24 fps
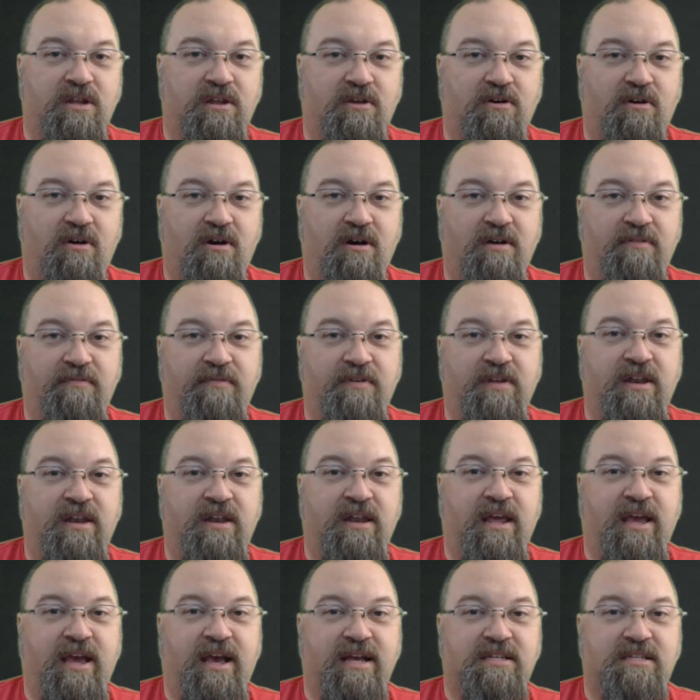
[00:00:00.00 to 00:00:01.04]
often
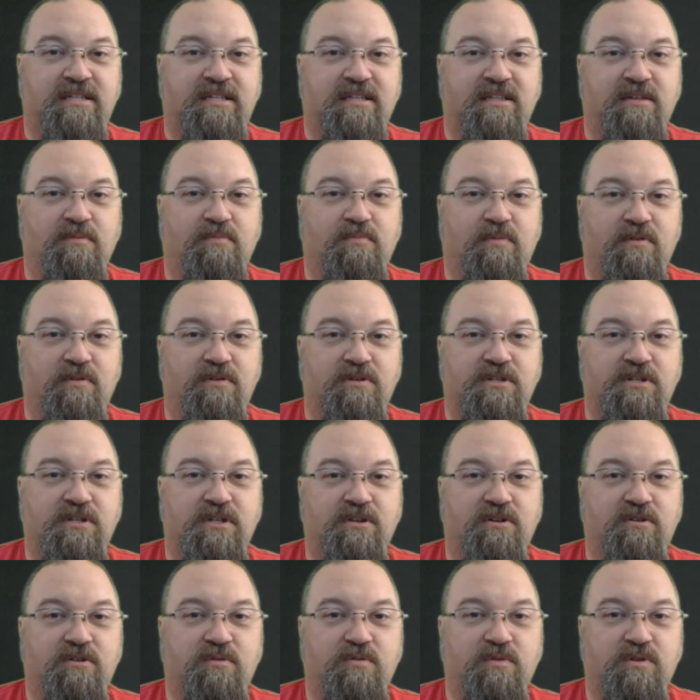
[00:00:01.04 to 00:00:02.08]
ask the
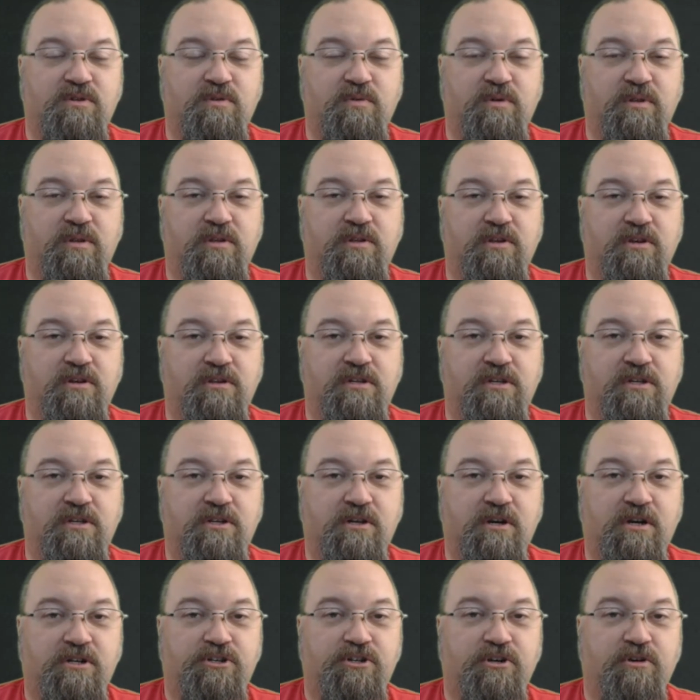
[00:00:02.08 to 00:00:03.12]
person who was doing the
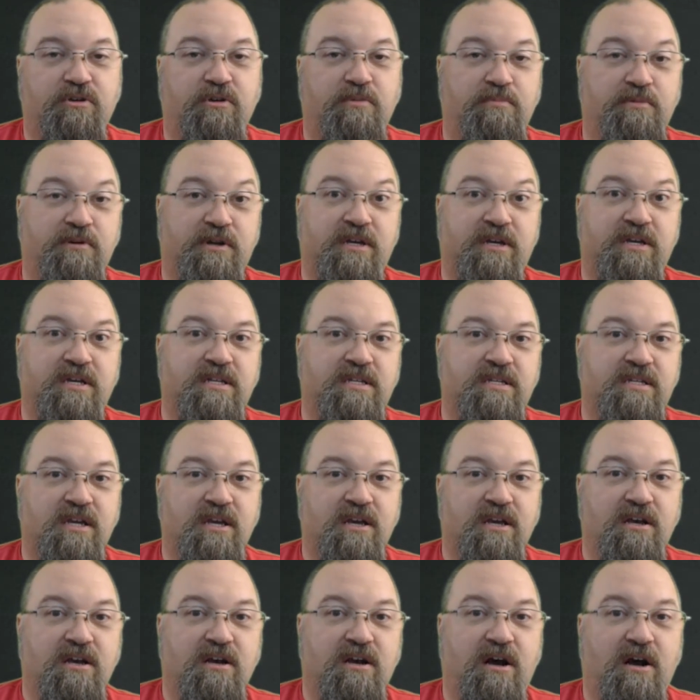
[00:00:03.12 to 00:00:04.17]
talk show to book his
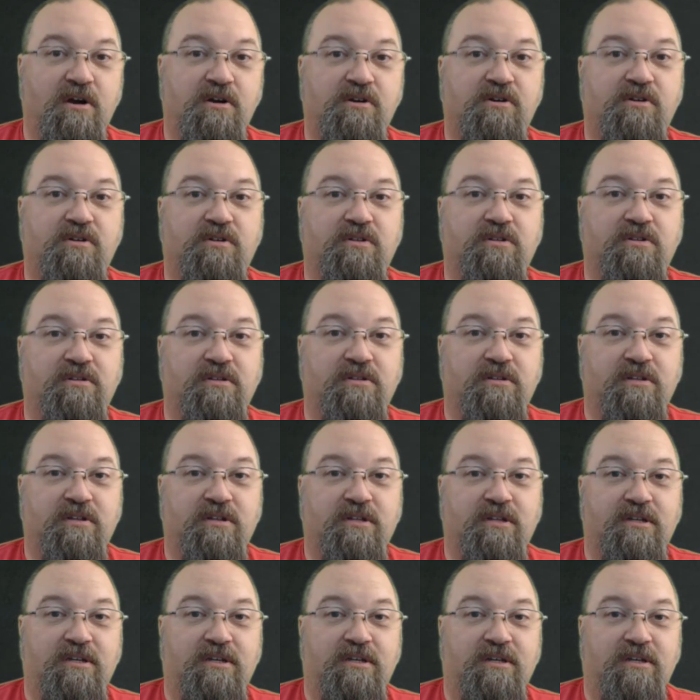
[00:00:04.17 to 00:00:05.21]
uncle,
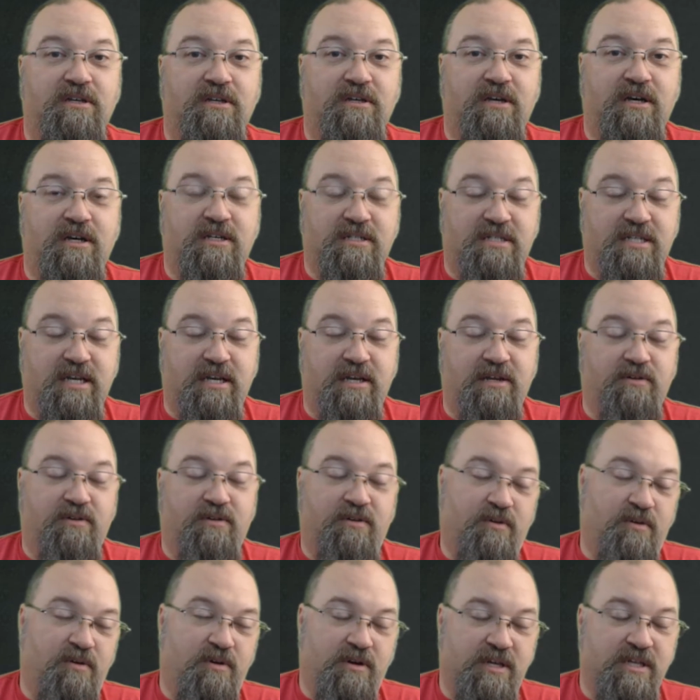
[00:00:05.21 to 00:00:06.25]
uh, sec
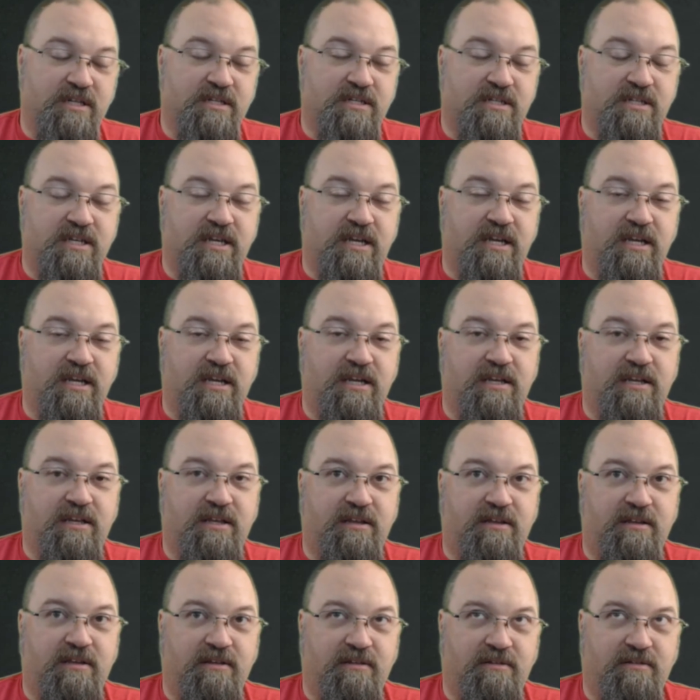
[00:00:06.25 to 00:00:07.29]
well, his second
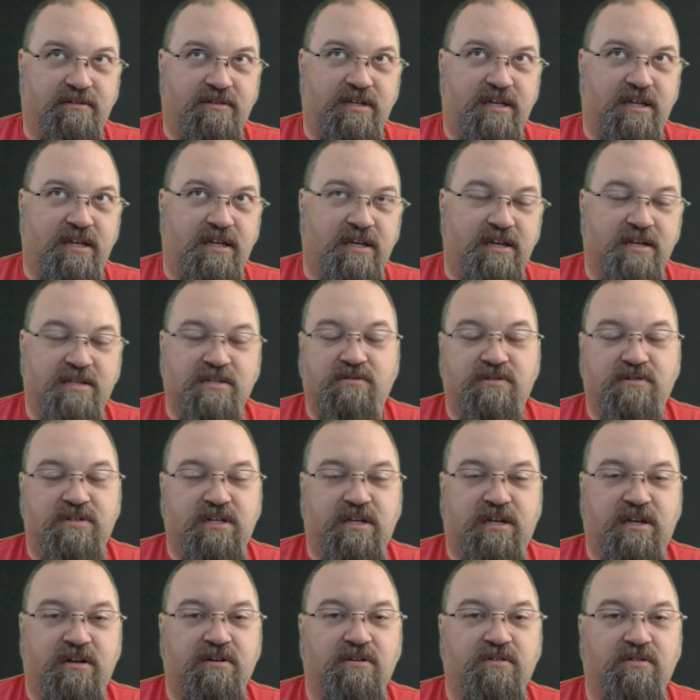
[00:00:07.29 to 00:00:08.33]
second cousin or
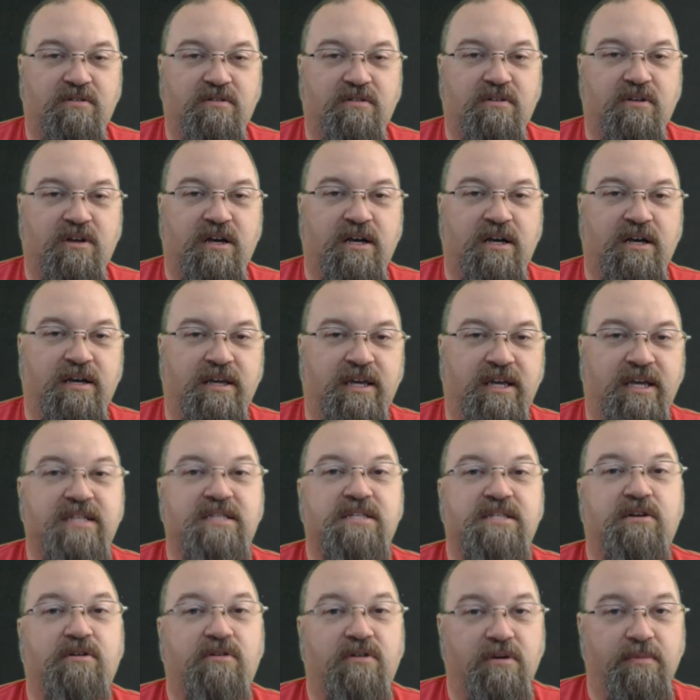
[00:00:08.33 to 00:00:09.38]
second uncle. Uh, he
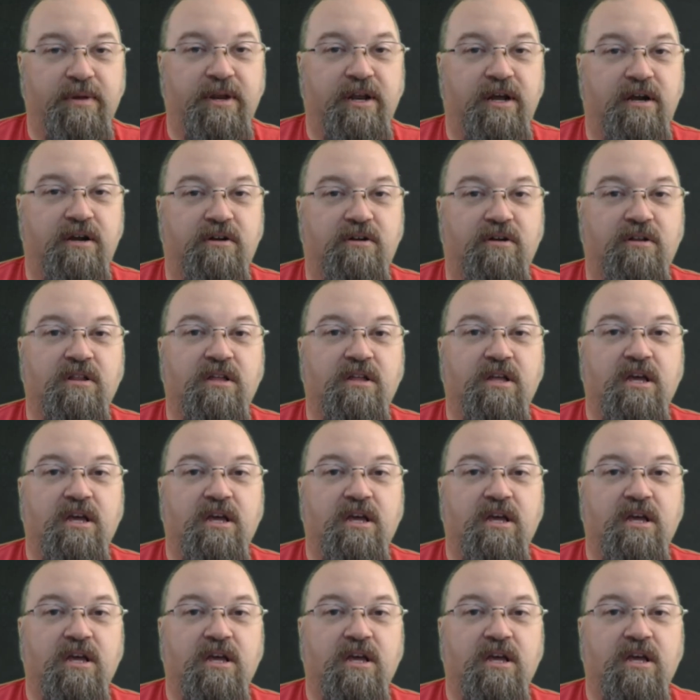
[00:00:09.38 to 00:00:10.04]
considered him an uncle,